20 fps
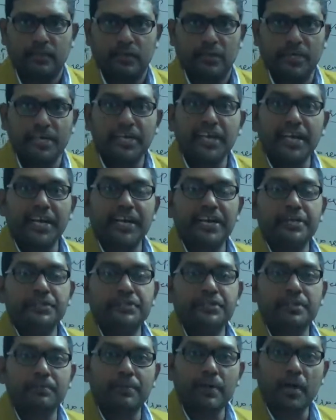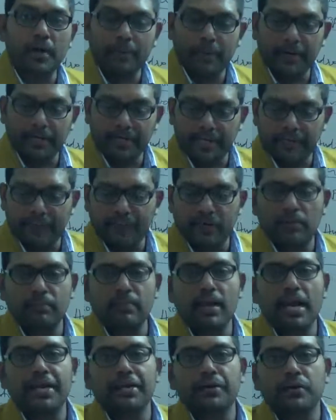Reducing property from
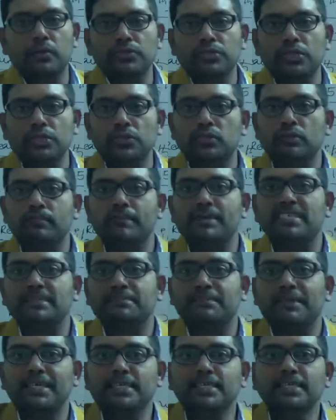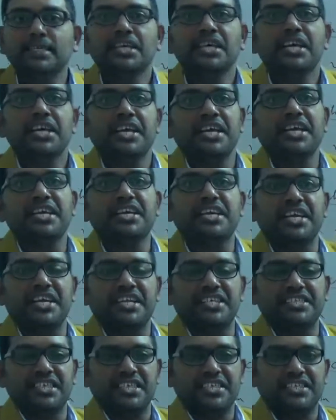nitrogen to bismuth
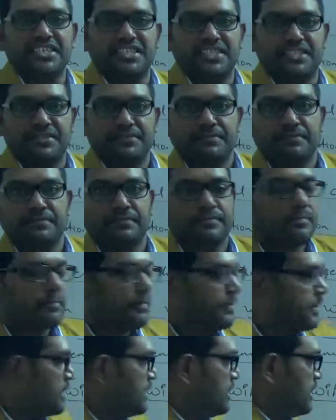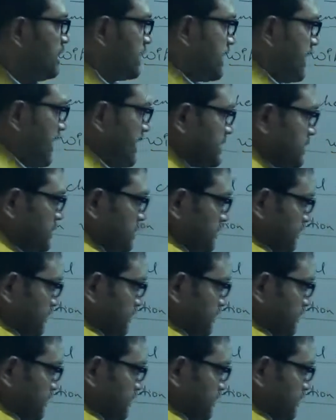increases. Next,